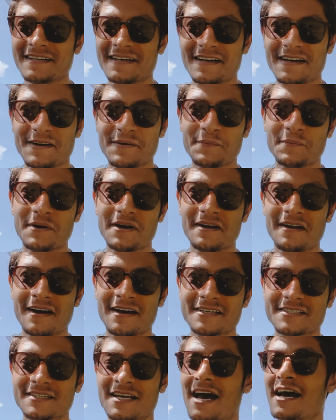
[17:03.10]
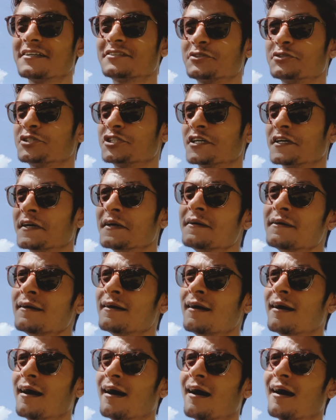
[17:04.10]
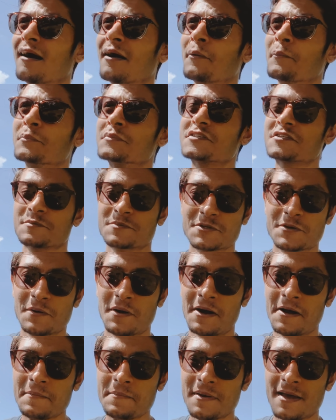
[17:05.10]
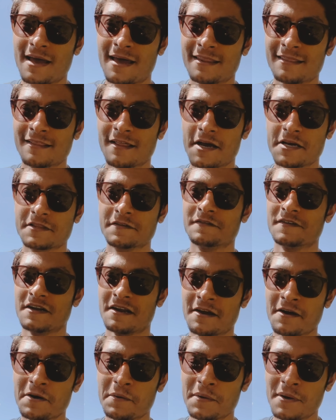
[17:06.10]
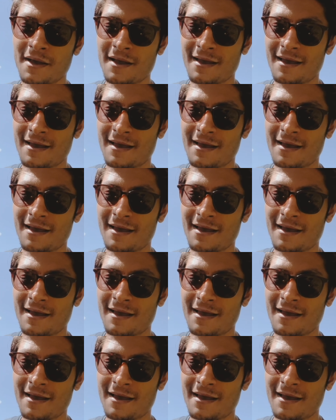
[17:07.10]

what I had to share, subscribe and like the video,